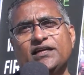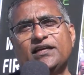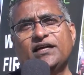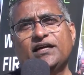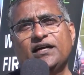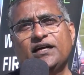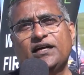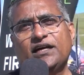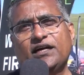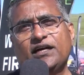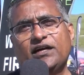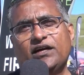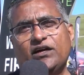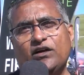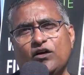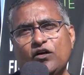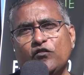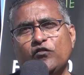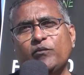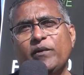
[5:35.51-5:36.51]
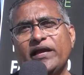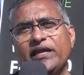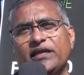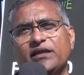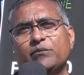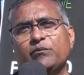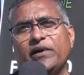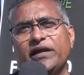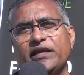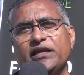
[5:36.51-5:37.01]
of
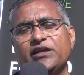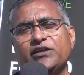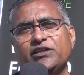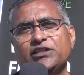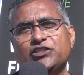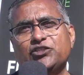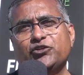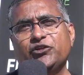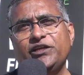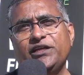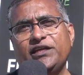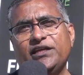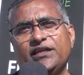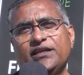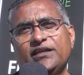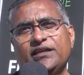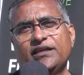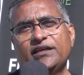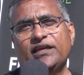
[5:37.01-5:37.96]
bike industry,